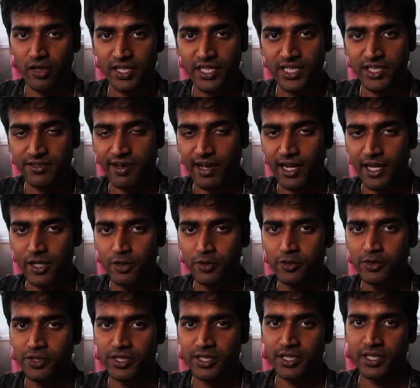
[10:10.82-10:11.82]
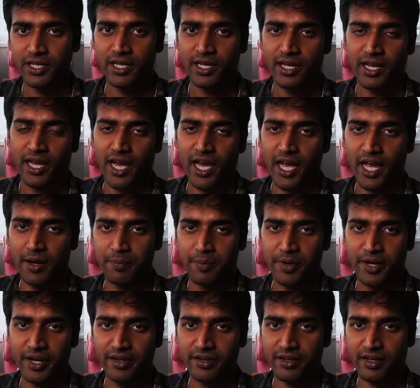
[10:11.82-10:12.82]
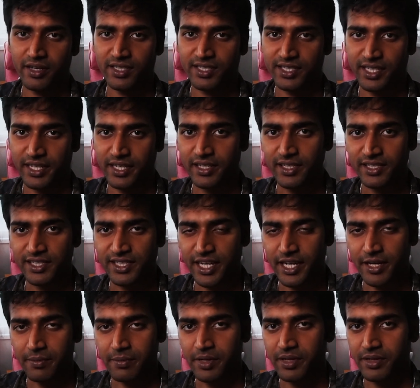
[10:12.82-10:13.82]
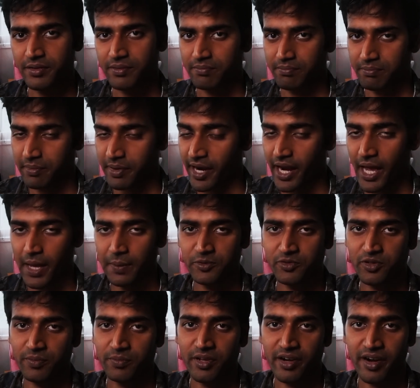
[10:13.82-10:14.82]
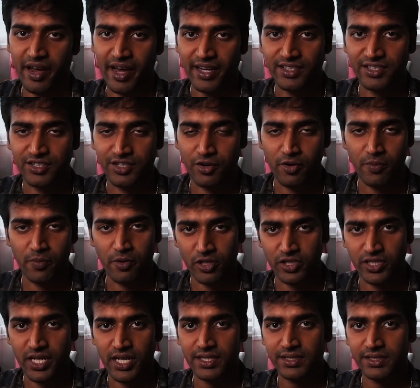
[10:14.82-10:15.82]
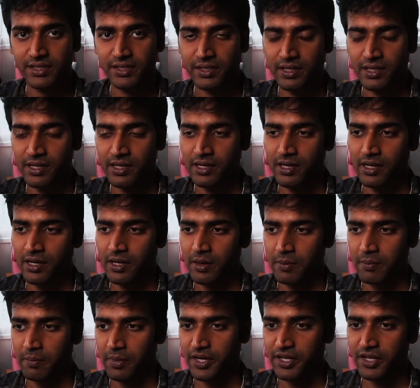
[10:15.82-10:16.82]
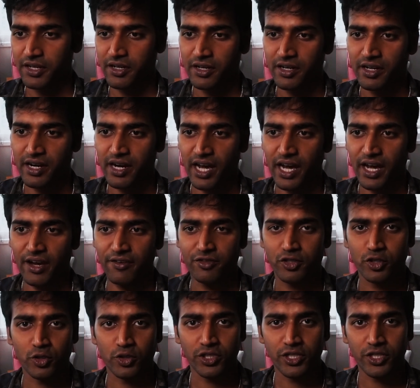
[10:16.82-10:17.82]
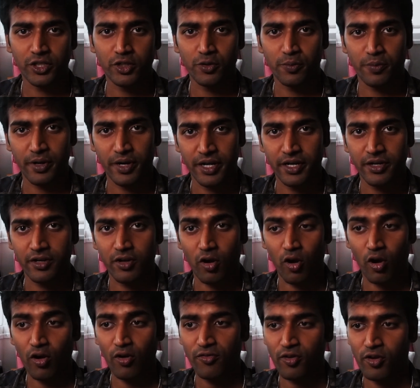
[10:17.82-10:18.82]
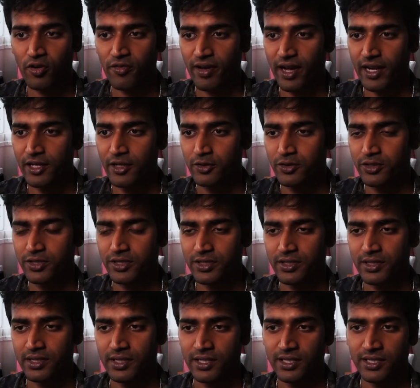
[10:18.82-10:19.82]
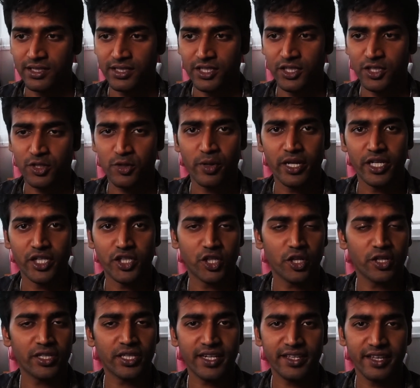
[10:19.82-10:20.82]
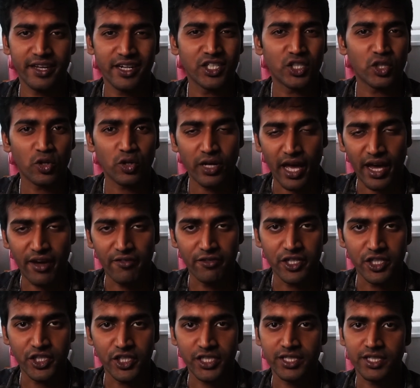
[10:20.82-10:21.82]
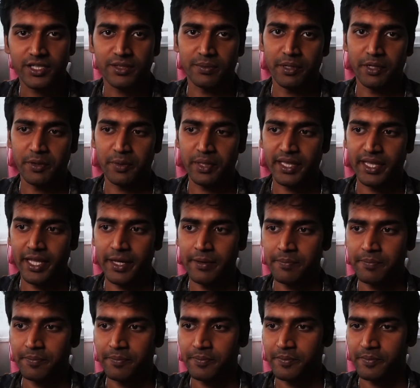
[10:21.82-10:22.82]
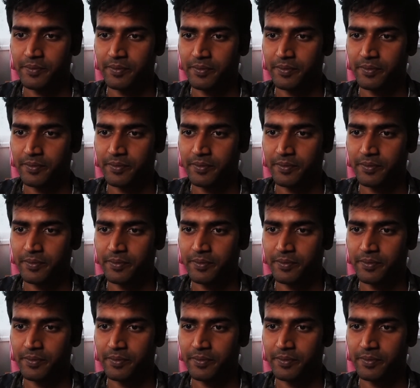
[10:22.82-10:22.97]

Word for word: all these values and print a single statement, perhaps from the rank 0 process. But here I have chosen to print all four values just to ensure that there is no divergence between them.